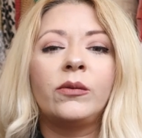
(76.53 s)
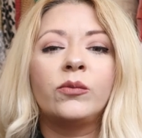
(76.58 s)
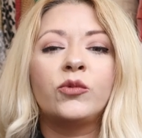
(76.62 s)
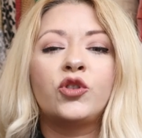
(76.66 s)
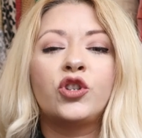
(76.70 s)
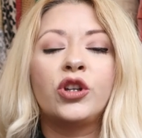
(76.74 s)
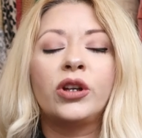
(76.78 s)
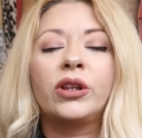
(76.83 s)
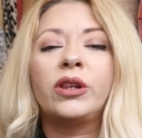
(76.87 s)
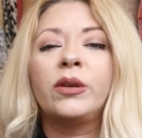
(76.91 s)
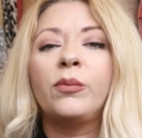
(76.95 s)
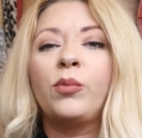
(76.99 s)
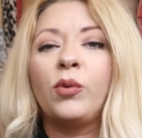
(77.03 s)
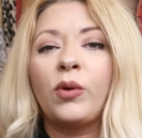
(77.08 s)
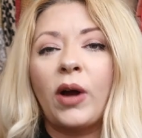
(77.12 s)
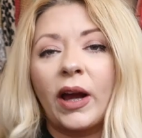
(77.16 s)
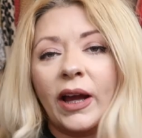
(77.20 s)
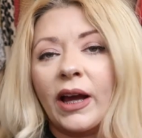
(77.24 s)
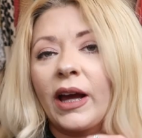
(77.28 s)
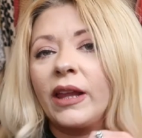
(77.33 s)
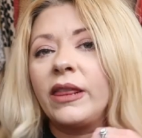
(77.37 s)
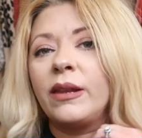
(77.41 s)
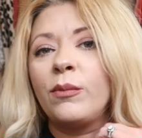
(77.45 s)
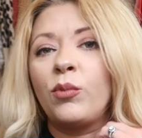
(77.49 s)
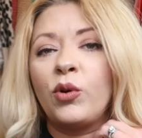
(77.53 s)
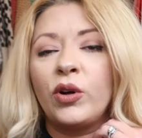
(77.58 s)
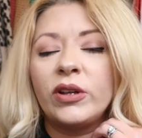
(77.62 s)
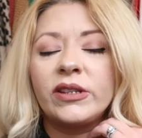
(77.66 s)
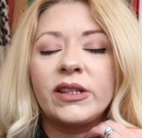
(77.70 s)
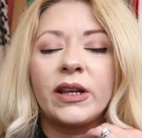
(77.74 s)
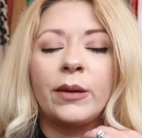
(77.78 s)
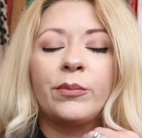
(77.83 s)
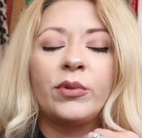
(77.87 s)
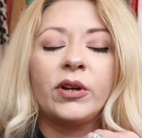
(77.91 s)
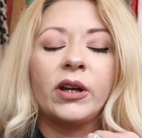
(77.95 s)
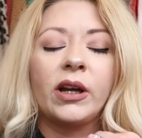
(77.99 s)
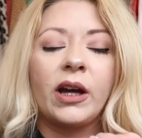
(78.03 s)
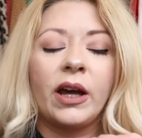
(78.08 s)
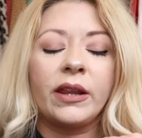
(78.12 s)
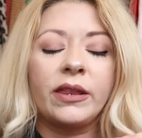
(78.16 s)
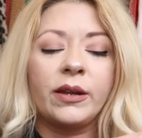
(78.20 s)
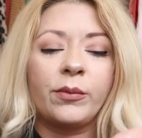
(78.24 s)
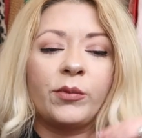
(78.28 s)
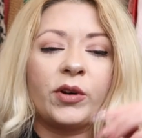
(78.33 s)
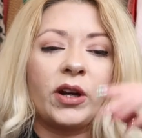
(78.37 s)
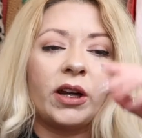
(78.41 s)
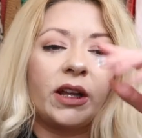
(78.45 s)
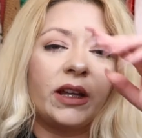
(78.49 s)
took the I got the boys up and got
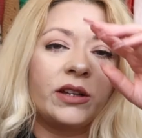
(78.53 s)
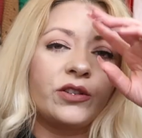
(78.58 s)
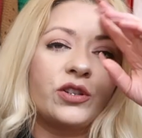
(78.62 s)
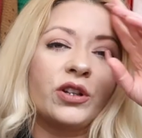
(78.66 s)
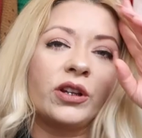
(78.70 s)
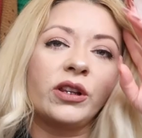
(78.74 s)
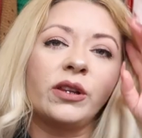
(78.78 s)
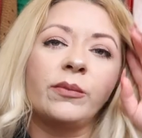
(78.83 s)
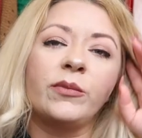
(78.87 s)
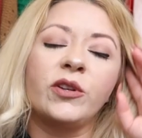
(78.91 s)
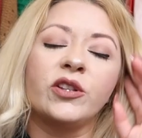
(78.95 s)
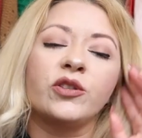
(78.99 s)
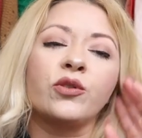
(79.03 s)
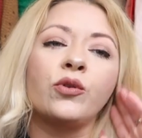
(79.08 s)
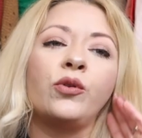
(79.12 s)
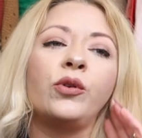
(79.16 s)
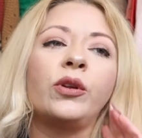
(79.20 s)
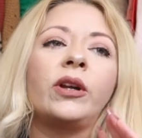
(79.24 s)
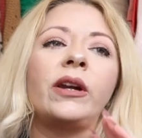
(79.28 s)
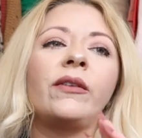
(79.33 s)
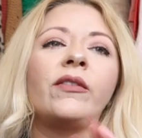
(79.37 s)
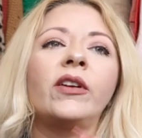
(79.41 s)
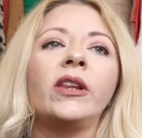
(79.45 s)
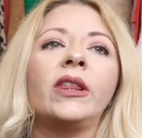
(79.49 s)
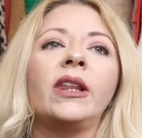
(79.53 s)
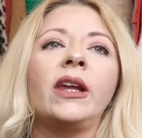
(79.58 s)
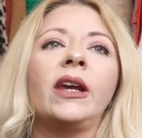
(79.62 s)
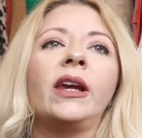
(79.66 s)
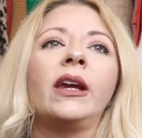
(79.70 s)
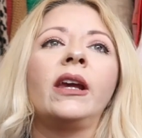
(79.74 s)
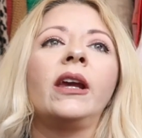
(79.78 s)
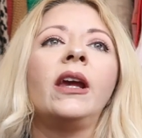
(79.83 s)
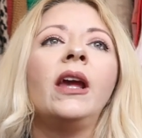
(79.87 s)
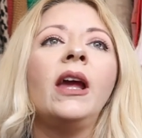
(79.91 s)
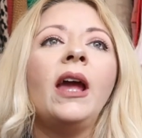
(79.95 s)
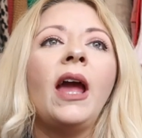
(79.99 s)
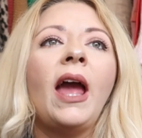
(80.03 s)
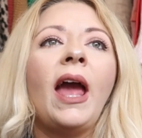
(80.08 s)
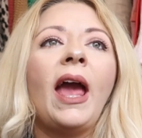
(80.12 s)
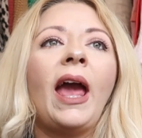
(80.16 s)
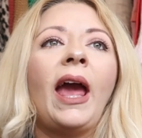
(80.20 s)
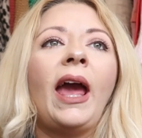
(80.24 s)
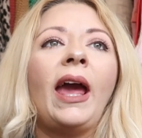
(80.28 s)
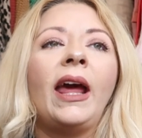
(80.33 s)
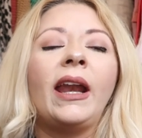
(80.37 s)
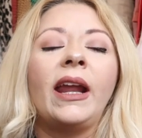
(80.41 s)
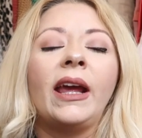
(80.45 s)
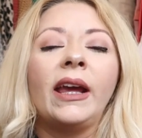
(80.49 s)
them ready and took them to school and everything
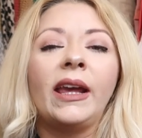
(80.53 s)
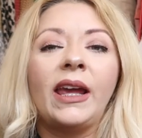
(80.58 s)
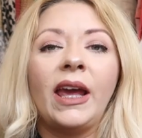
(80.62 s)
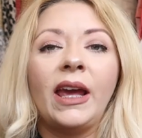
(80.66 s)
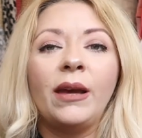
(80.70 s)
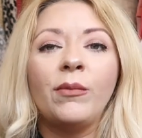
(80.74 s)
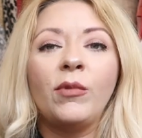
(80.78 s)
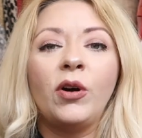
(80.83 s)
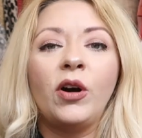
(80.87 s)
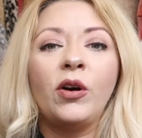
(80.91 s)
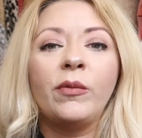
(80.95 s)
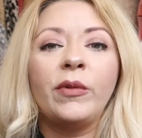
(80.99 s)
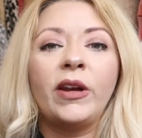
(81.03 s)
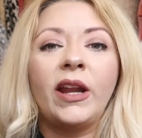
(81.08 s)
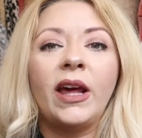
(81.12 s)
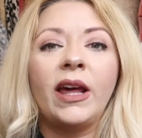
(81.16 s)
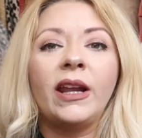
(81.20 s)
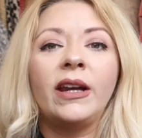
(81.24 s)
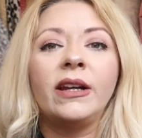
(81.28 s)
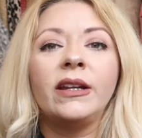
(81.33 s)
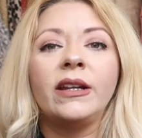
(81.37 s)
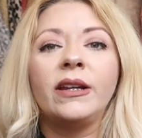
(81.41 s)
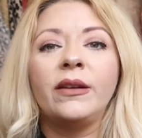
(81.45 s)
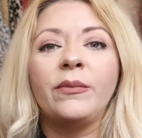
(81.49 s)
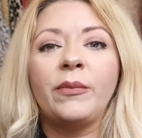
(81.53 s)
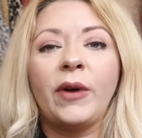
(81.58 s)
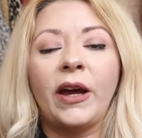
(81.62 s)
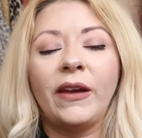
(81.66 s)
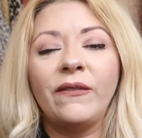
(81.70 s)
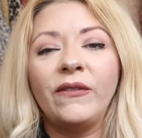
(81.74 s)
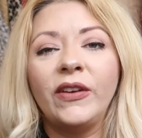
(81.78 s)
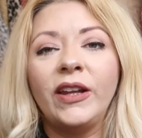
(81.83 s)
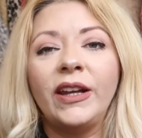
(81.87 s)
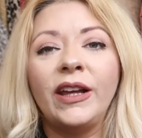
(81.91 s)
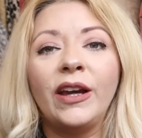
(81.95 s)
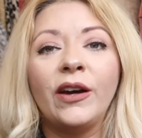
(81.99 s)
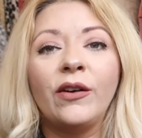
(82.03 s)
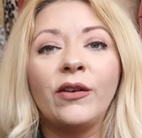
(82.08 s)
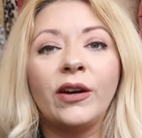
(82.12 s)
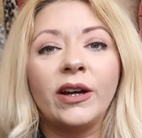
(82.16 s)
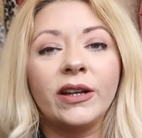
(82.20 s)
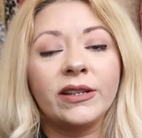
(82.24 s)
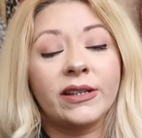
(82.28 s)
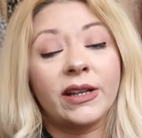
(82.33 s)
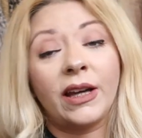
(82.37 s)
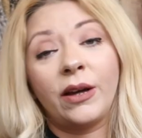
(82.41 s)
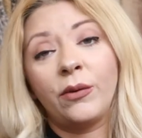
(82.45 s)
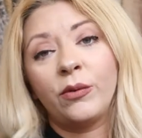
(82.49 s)
and I came home and edited my video
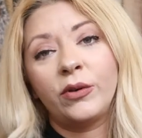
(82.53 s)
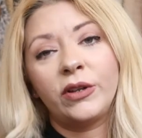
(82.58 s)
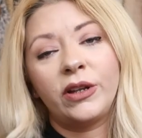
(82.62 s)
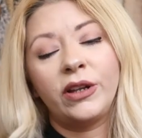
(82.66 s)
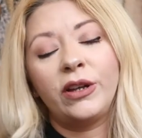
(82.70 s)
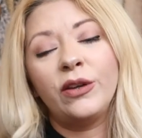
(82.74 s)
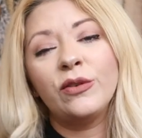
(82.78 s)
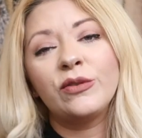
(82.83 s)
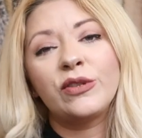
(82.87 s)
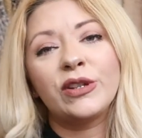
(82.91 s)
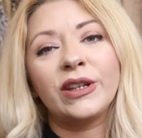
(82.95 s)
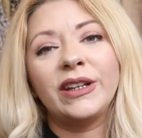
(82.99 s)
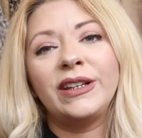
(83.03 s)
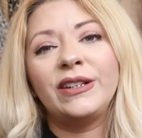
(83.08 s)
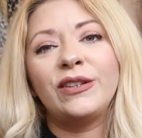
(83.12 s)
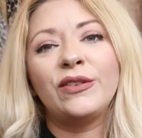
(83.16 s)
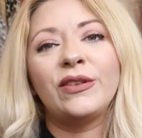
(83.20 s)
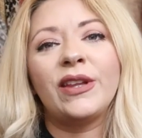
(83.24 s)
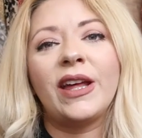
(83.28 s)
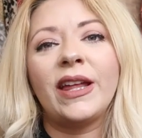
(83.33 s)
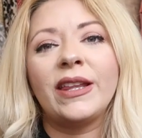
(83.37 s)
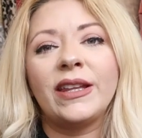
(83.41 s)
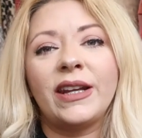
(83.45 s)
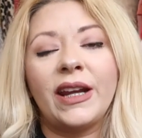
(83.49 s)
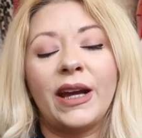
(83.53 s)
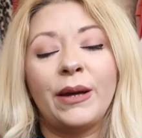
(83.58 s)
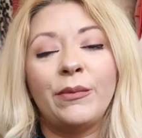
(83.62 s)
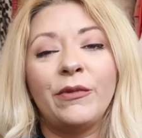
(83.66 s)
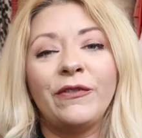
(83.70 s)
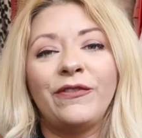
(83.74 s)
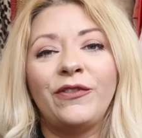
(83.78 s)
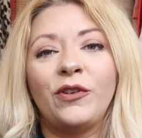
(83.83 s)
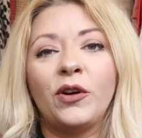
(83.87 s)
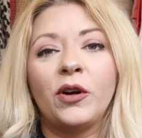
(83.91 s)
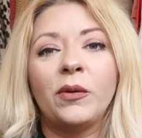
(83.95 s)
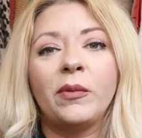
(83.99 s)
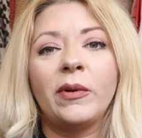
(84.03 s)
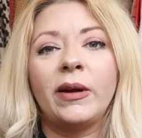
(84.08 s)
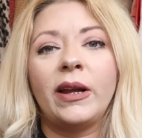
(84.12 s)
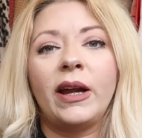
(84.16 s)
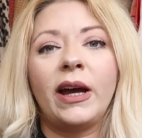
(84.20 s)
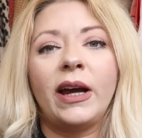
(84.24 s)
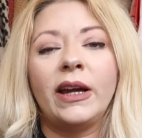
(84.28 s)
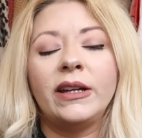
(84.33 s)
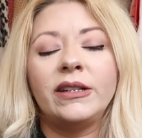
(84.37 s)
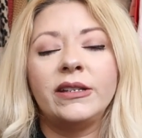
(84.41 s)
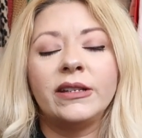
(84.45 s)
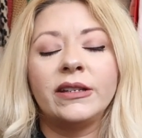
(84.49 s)
because I would usually do that the night before, but
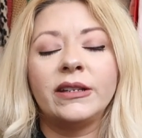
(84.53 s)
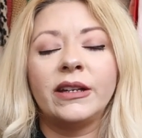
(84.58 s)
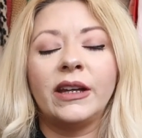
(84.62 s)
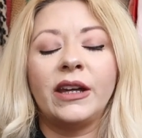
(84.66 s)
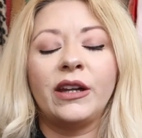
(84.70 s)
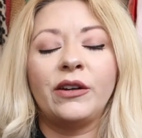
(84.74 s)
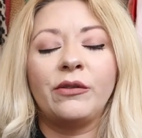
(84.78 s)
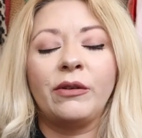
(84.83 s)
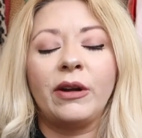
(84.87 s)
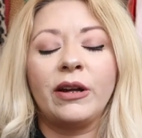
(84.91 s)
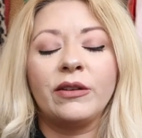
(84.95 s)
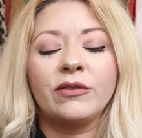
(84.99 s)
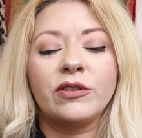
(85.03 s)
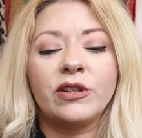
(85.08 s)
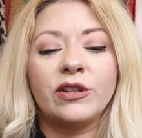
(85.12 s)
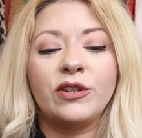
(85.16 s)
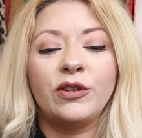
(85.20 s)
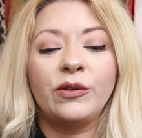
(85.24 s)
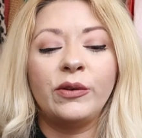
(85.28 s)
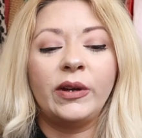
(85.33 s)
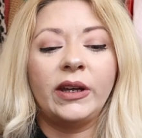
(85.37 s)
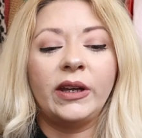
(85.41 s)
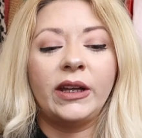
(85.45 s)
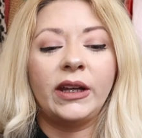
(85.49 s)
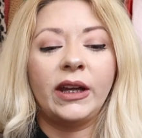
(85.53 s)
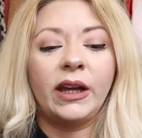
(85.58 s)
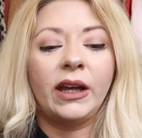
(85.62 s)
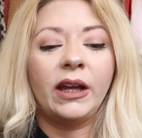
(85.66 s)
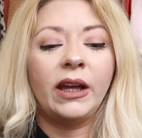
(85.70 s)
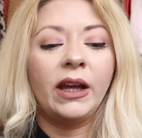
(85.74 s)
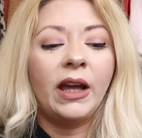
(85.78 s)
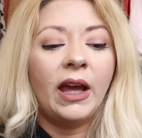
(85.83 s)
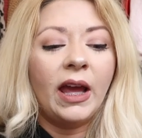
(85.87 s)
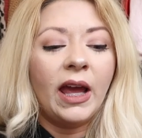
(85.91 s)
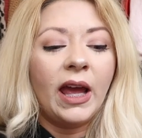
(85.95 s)
I didn't get around to doing it.